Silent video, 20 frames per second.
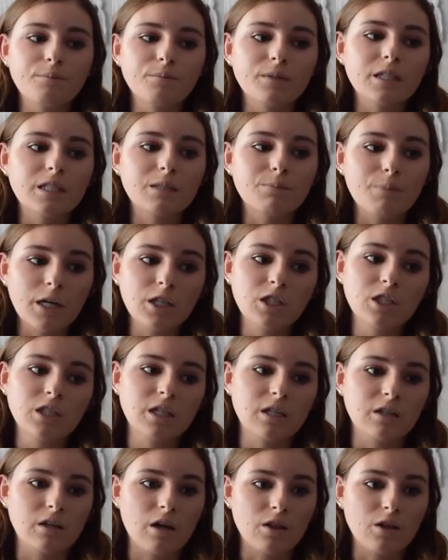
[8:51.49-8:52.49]

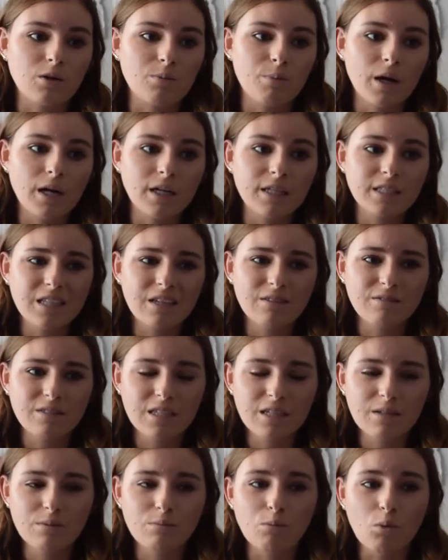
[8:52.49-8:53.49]
especially in other parks I've
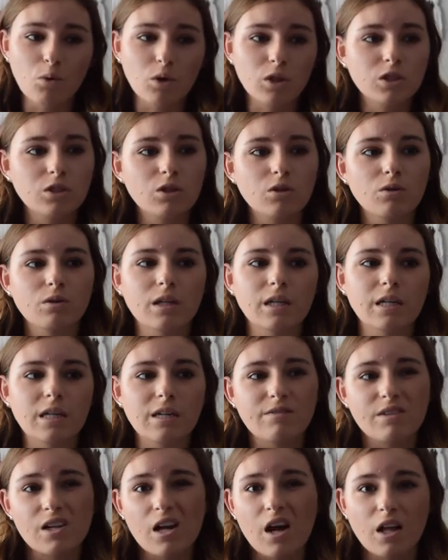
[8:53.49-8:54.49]
seen, more so than
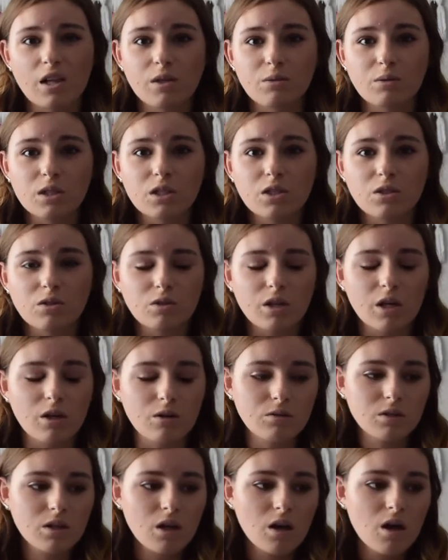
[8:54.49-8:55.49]
even Hollywood
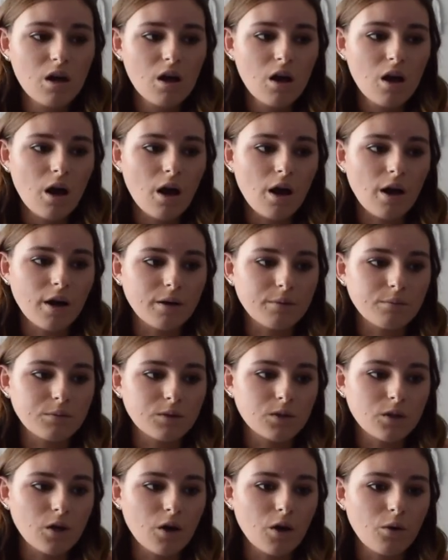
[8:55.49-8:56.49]
Studios.
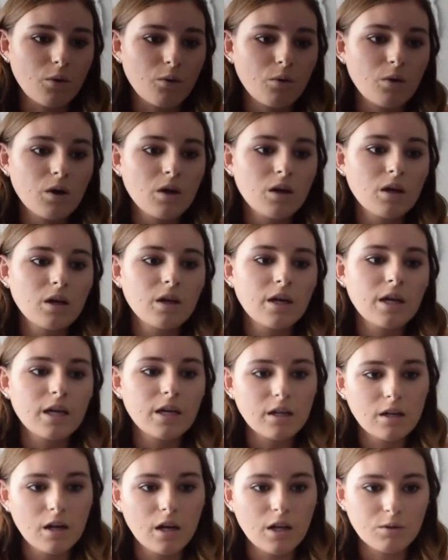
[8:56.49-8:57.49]
So
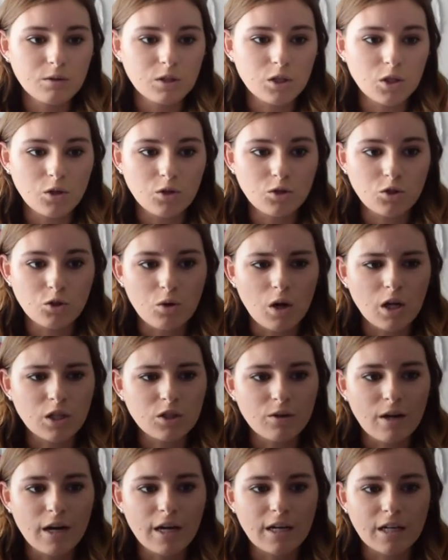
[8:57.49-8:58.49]
in Hollywood Studios, you
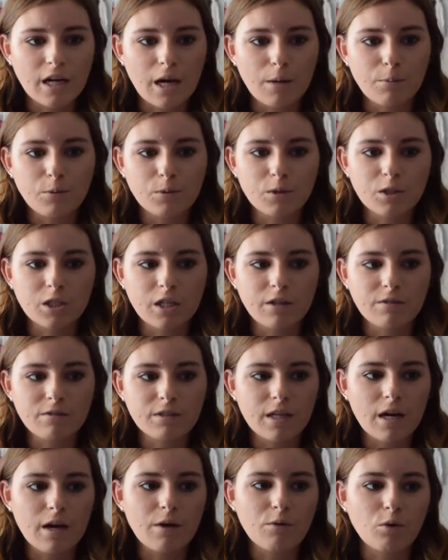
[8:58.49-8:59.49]
also had a couple shifts
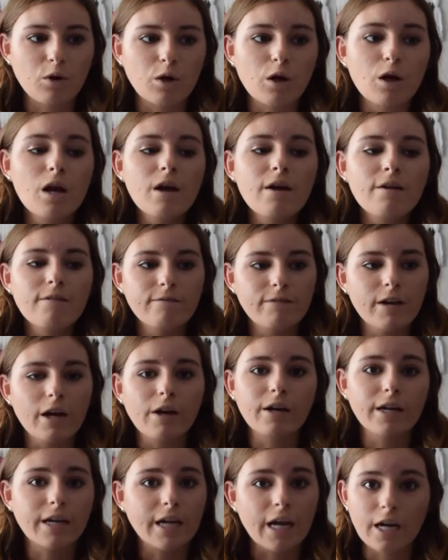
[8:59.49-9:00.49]
that were
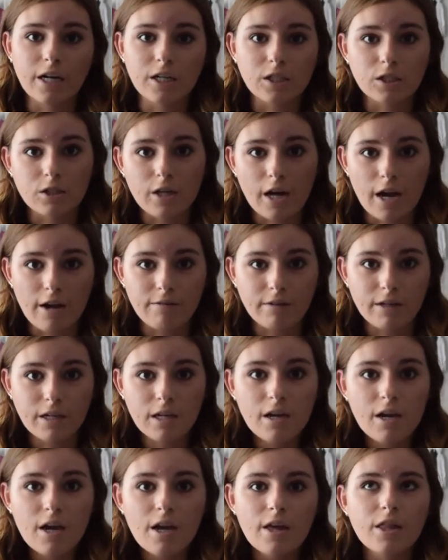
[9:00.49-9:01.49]
very character
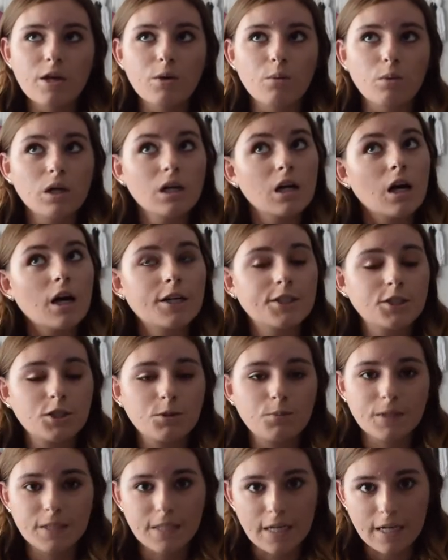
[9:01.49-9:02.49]
heavy. They weren't
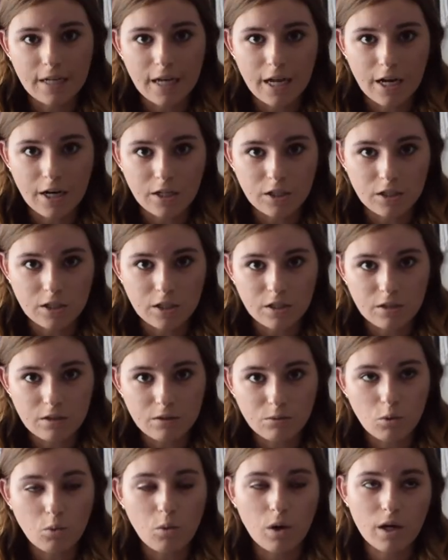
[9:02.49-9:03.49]
100%
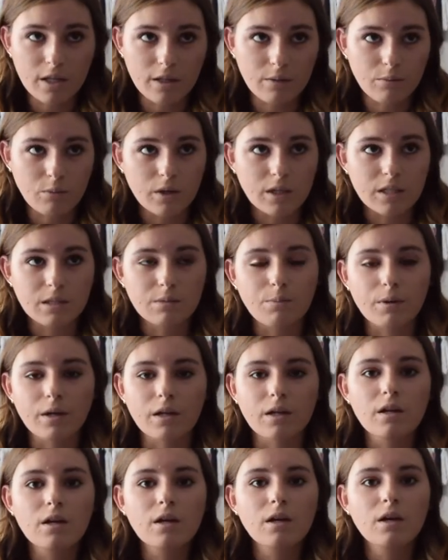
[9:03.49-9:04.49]
characters, well, one of them was, but